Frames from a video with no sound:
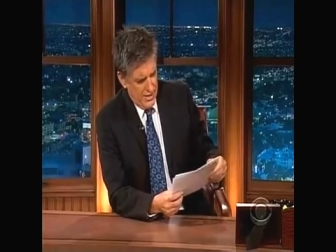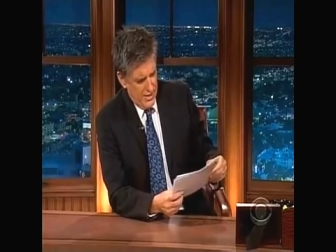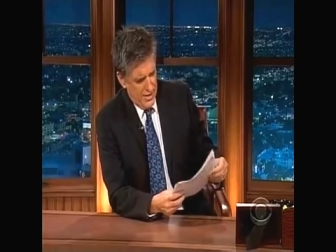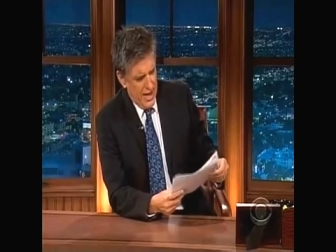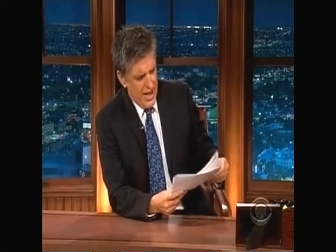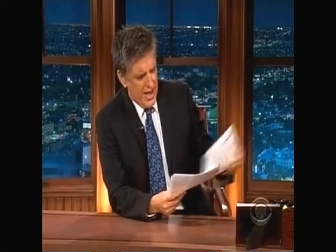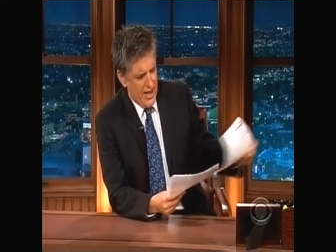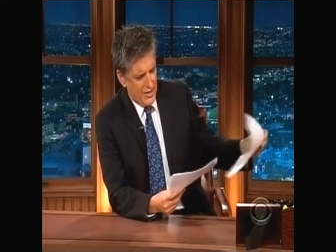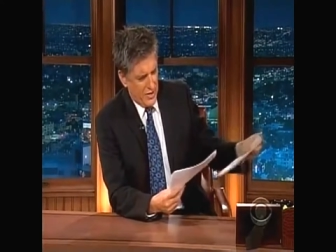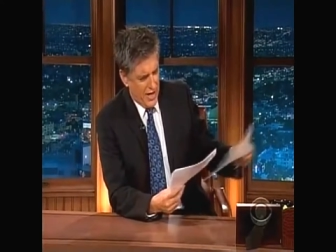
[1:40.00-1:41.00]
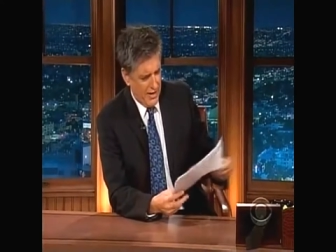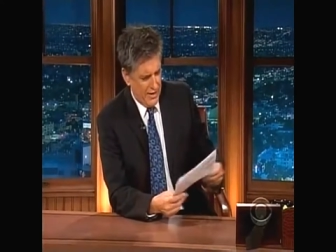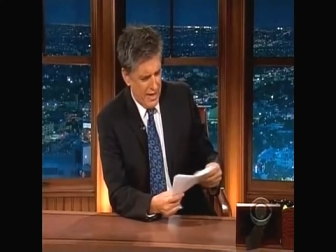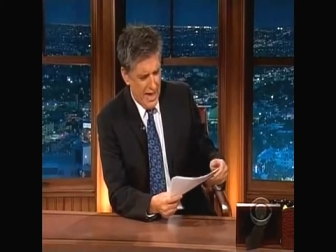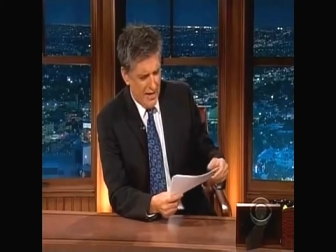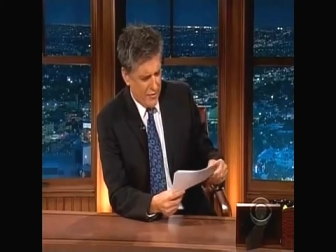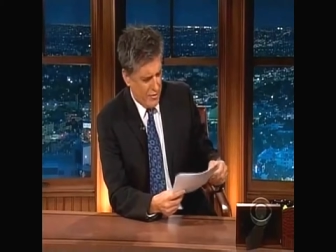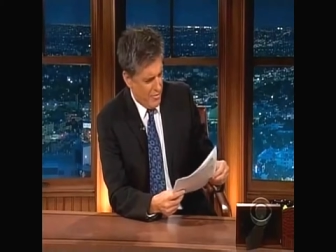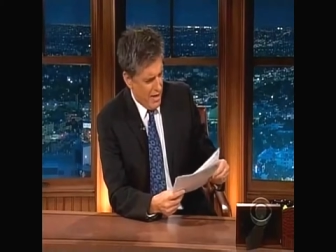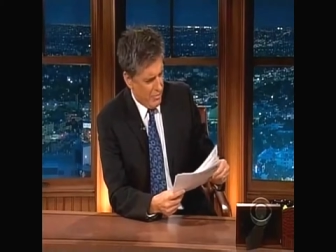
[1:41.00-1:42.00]
That's right. Laugh
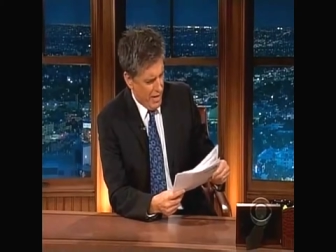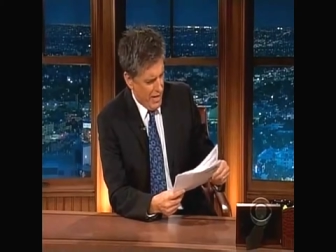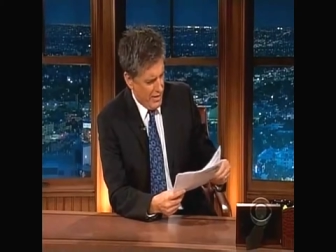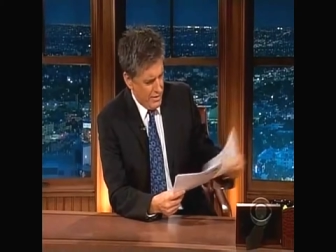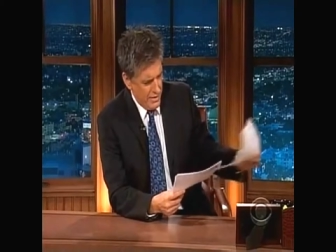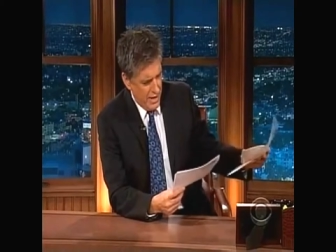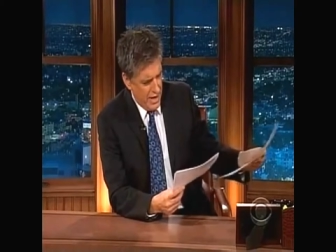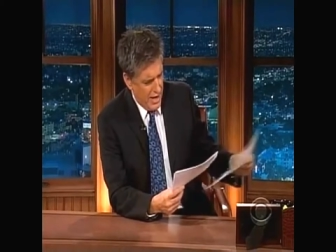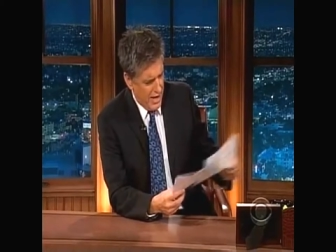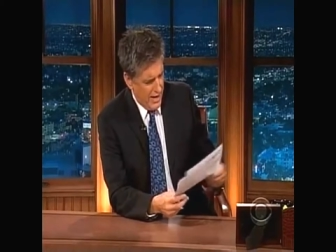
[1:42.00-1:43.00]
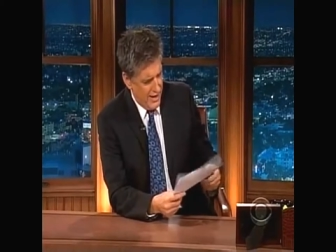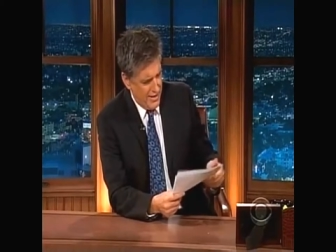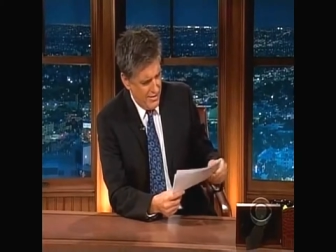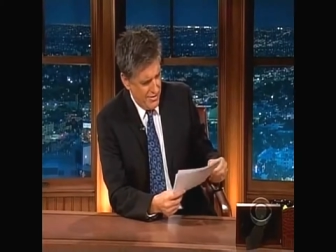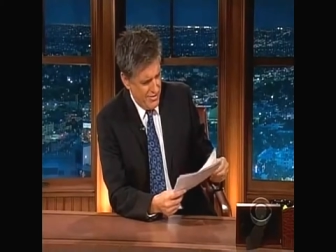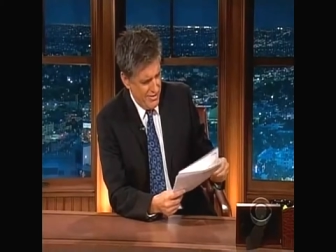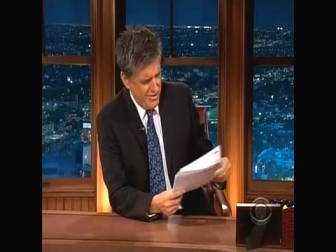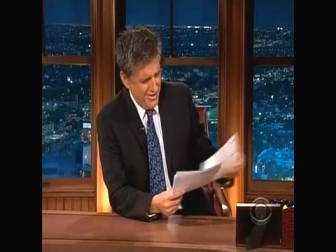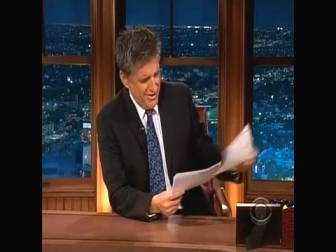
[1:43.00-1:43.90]
at my pain. Uh,